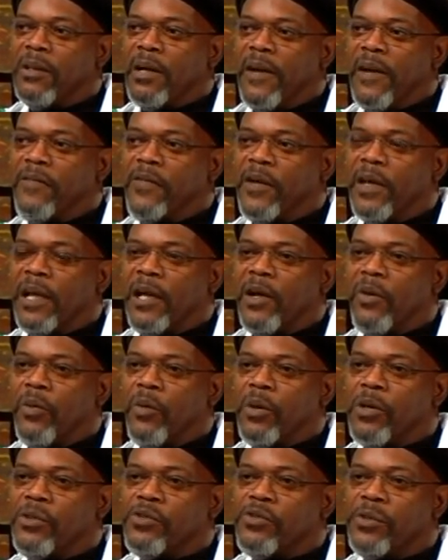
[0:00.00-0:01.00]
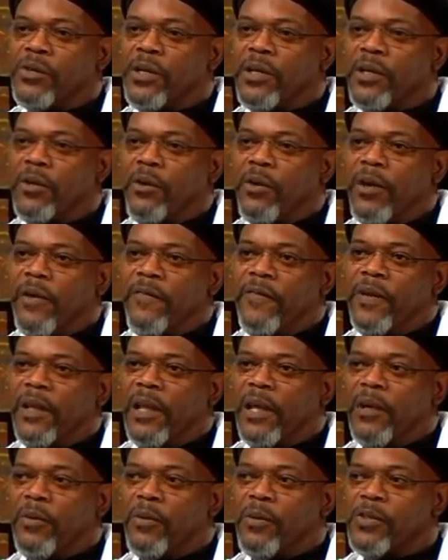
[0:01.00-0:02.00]
I feel like I want to drink, or I feel
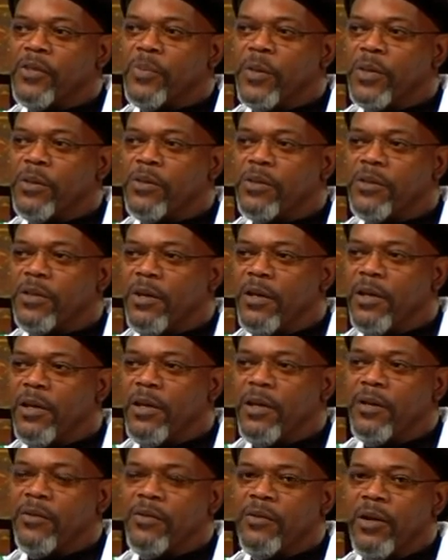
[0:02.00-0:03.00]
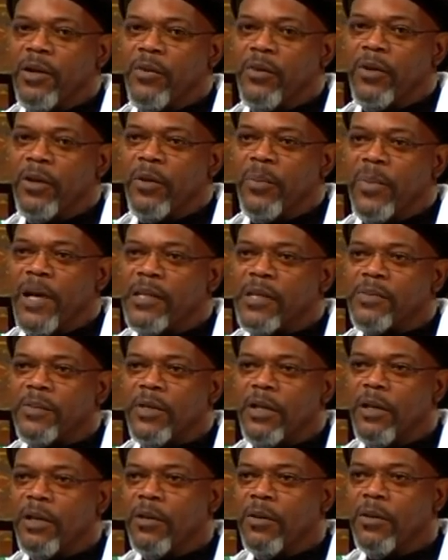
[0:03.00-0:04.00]
like I want to smoke a joint, or do I want to go buy some
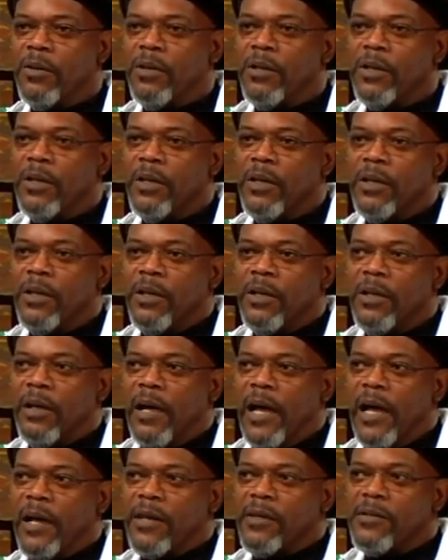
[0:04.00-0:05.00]
Coke, I could